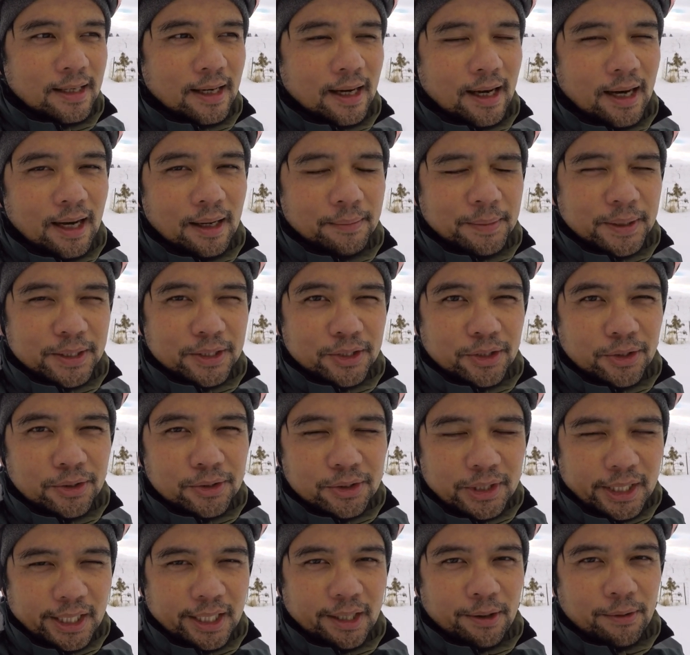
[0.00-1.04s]
It's
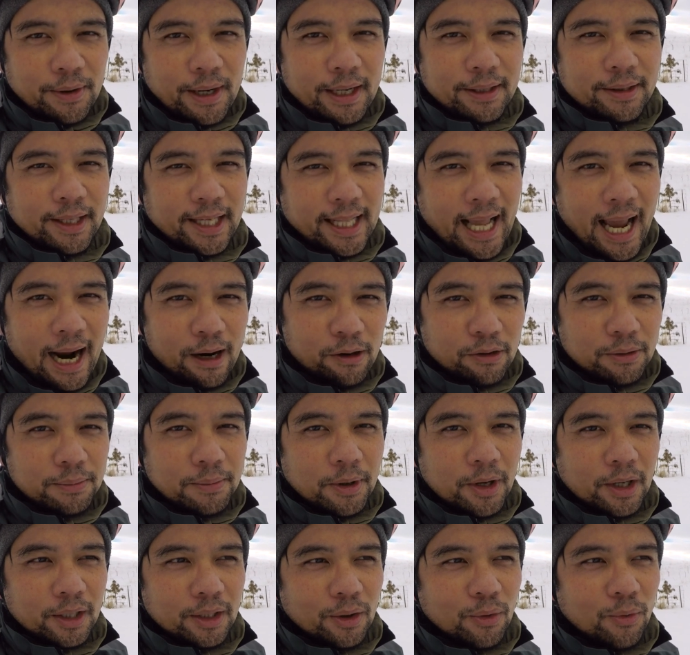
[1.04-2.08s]
usually around that hour
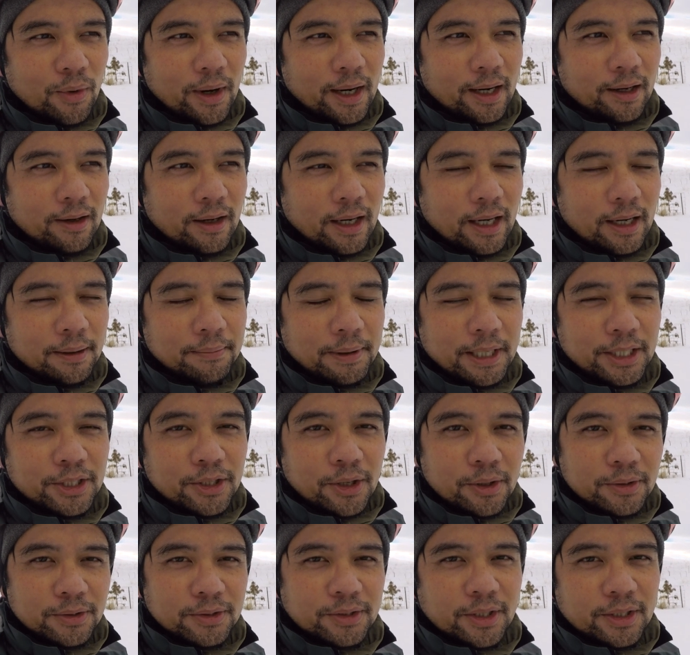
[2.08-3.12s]
mark where my
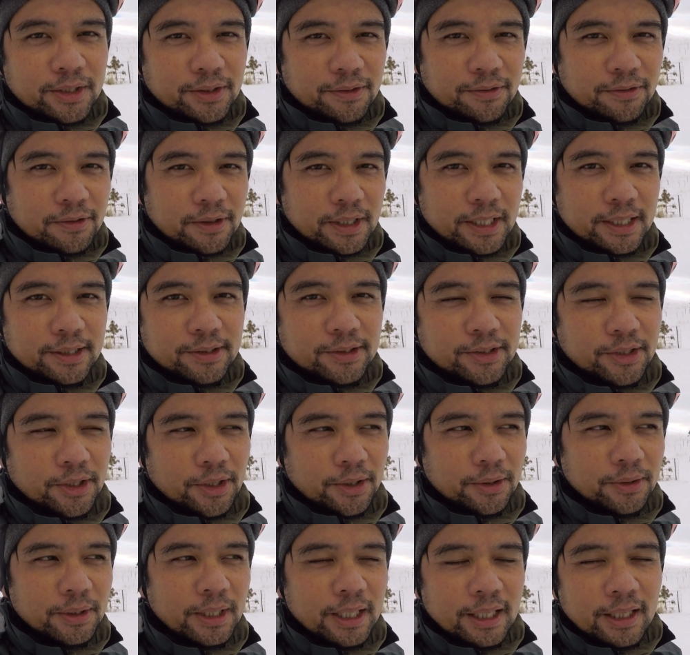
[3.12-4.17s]
toes start to freeze,
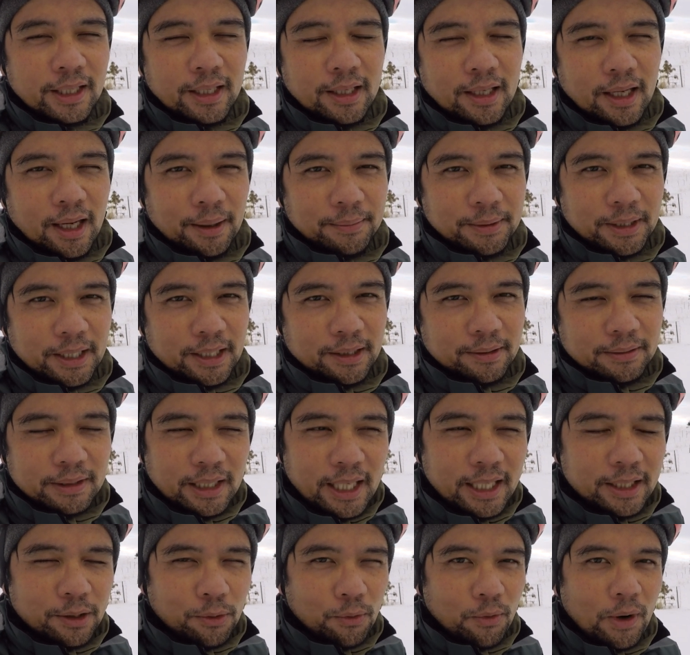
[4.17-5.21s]
so I'm gonna
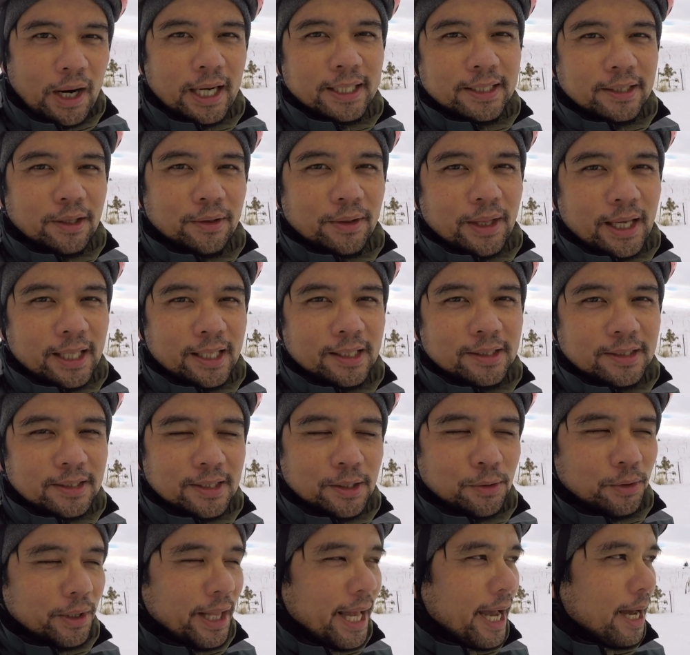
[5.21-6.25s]
kind of ride till then and
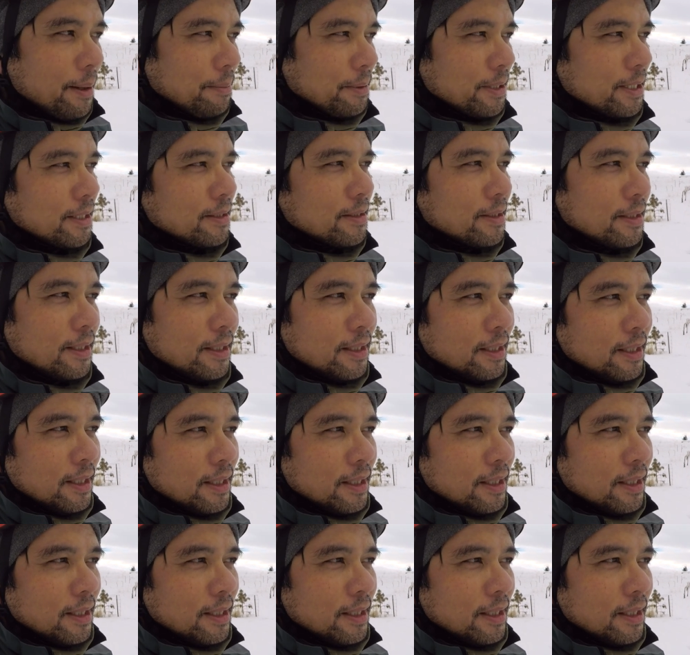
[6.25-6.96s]
see what happens.